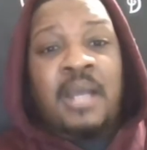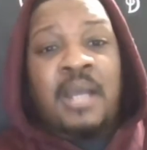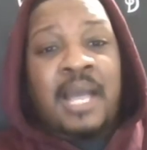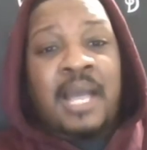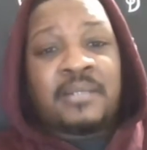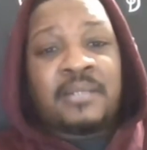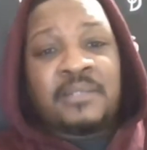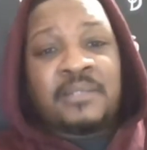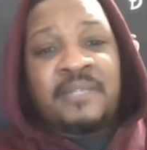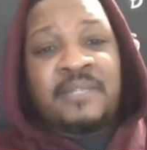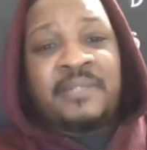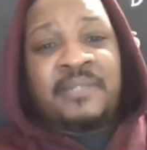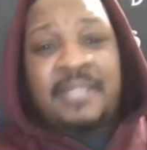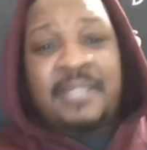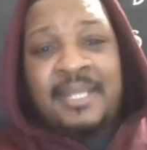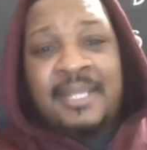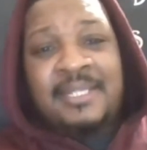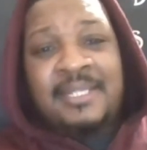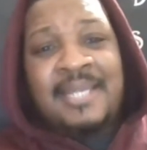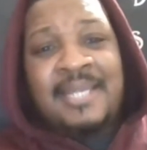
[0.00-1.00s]
I don't even
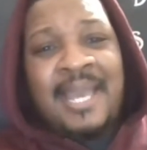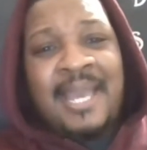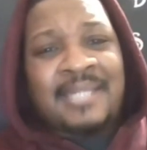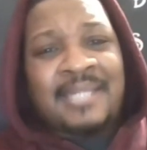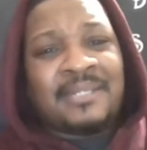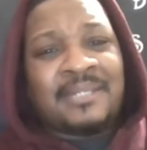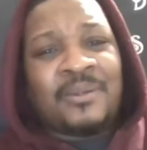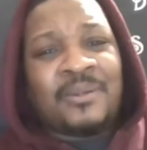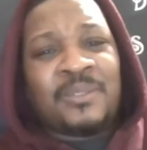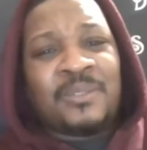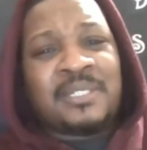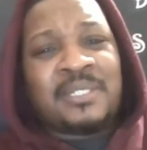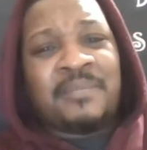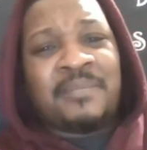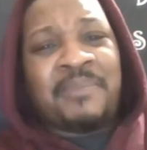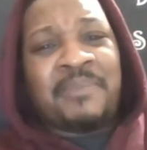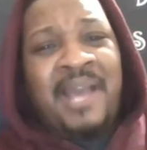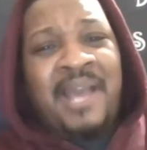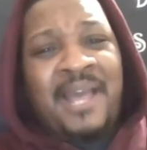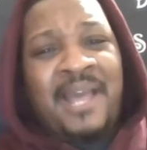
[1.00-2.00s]
think he had to go to the
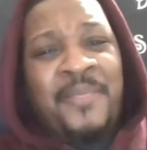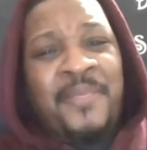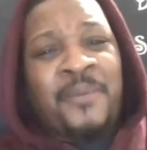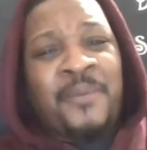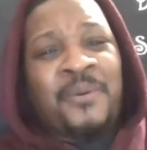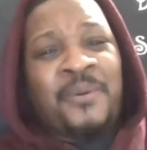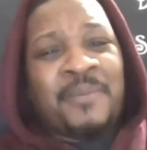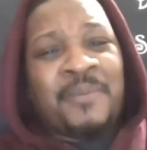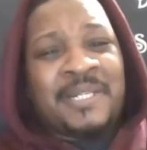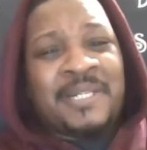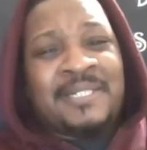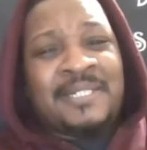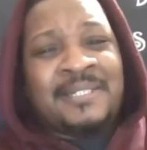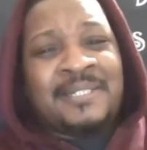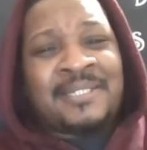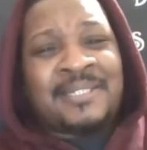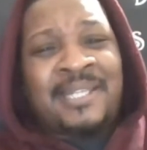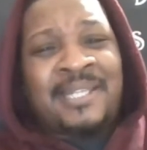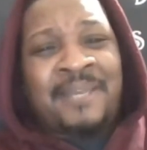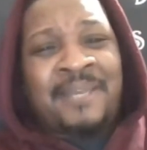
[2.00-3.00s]
bathroom. He
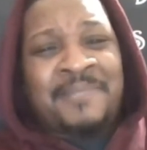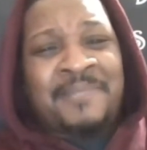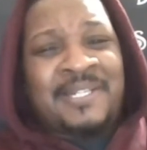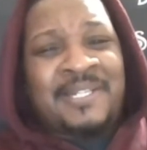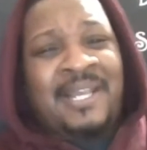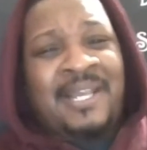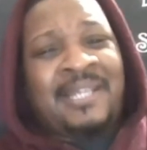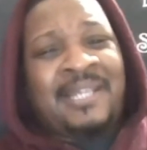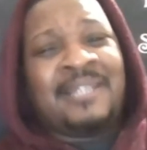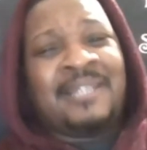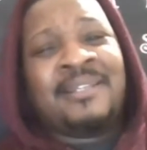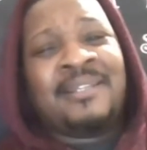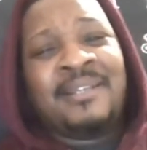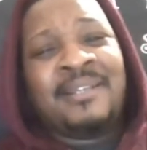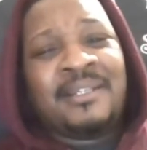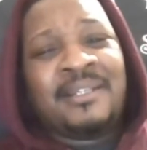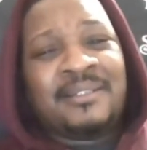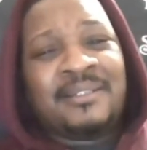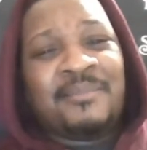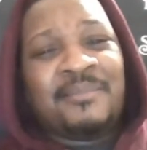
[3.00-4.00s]
just kept checking
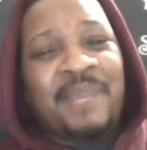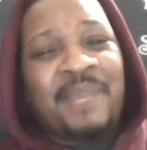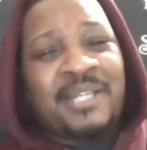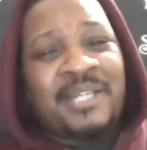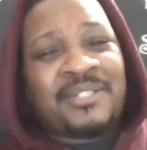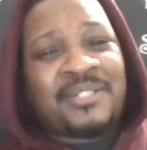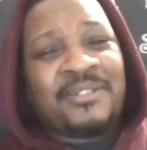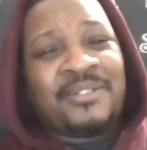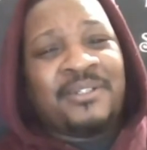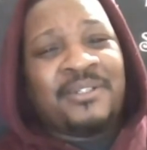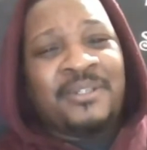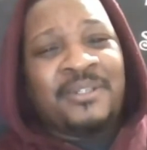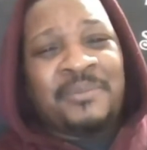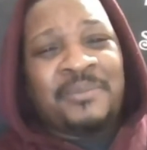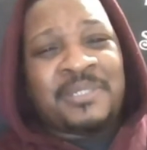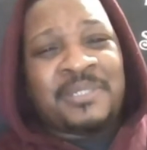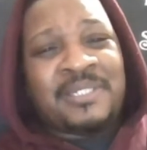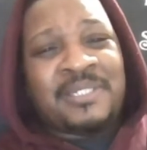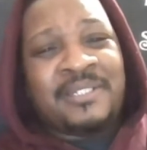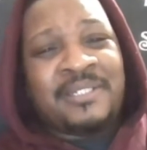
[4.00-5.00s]
to make sure it
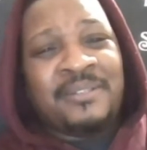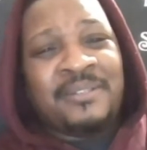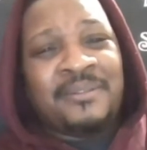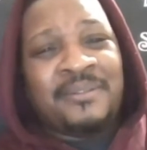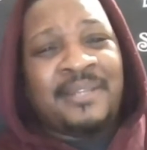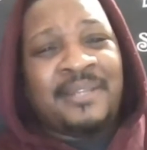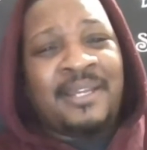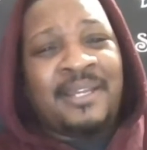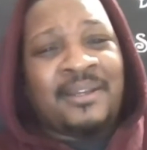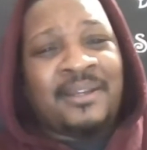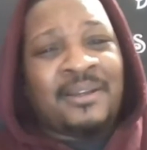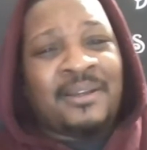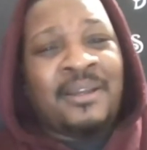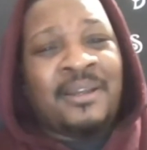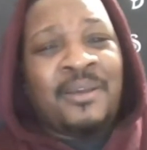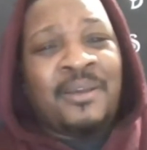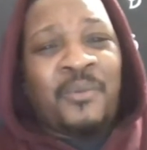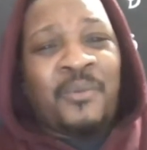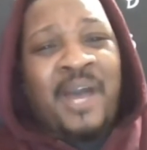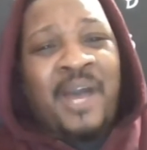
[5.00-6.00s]
was still there.
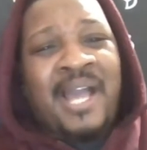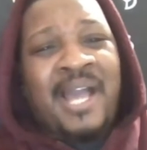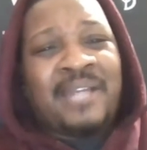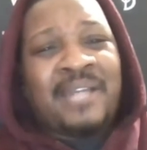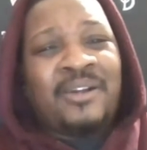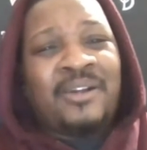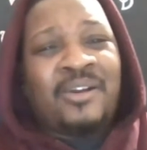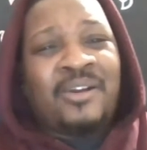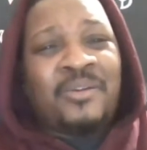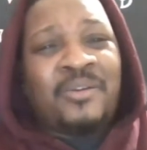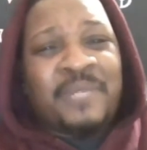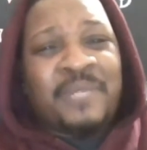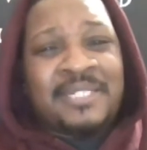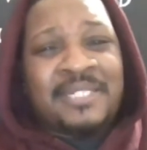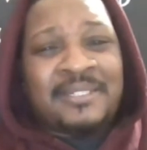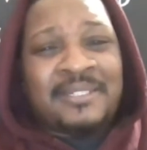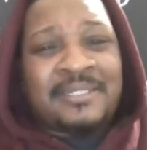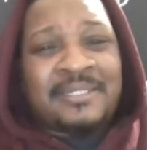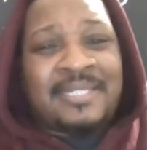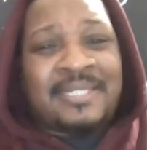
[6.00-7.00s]
Why aren't we
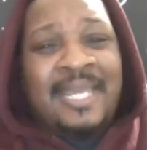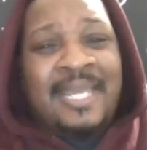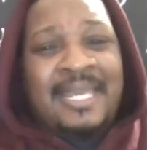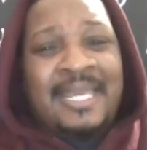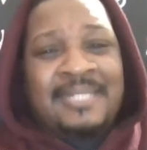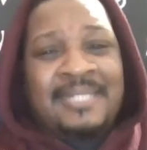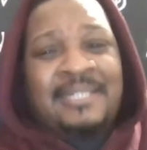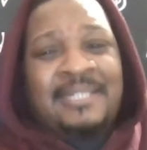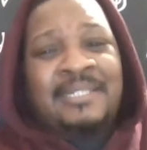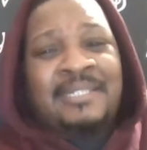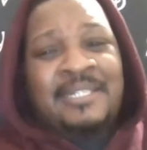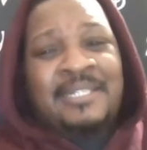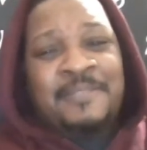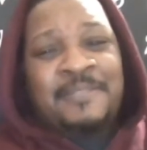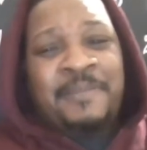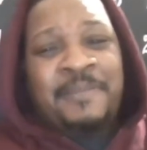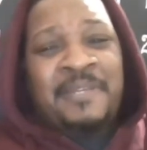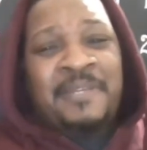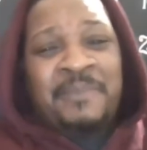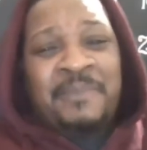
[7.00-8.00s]
just tasing
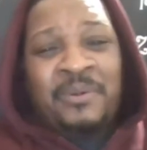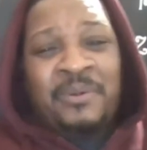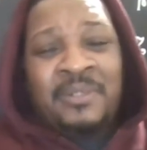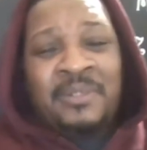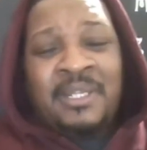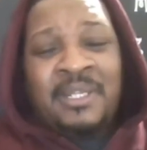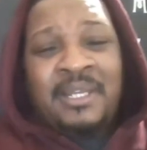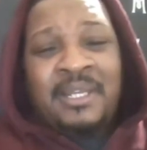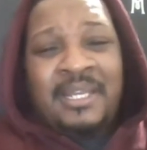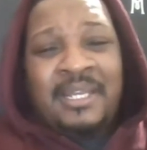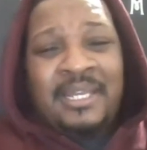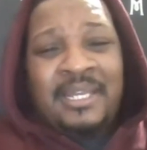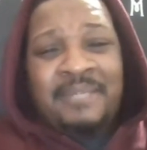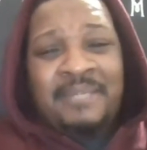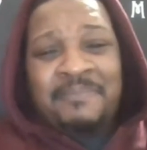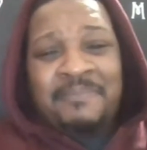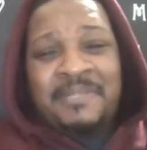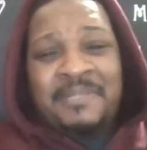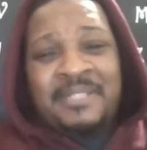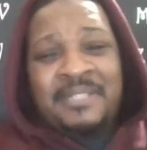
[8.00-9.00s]
these people
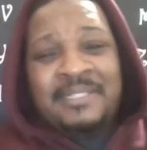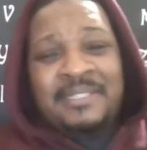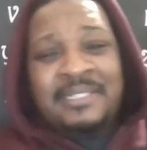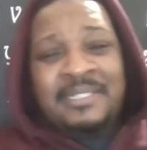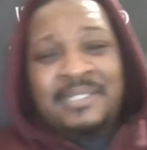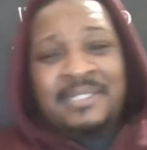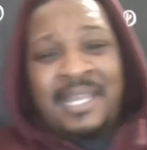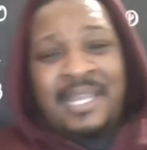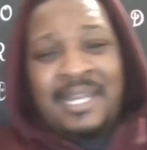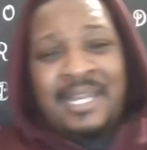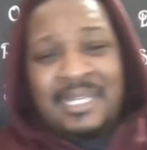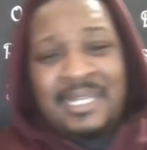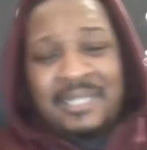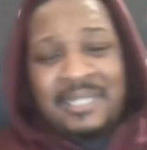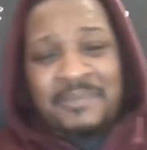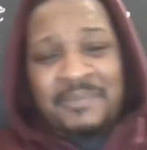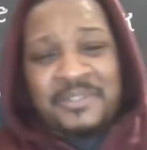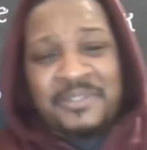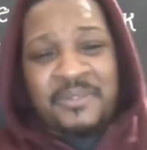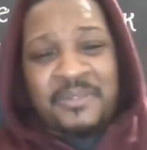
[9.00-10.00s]
and, and detaining
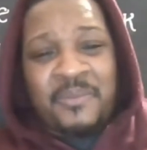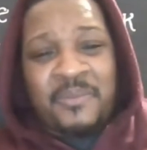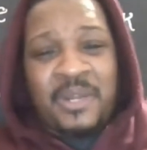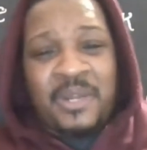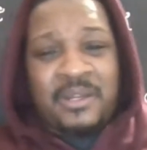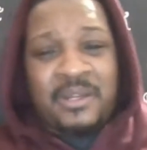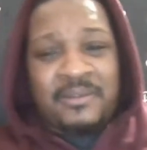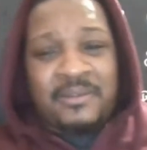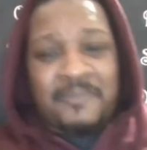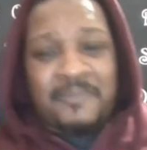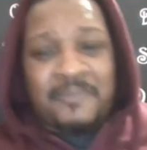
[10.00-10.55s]
them somewhere?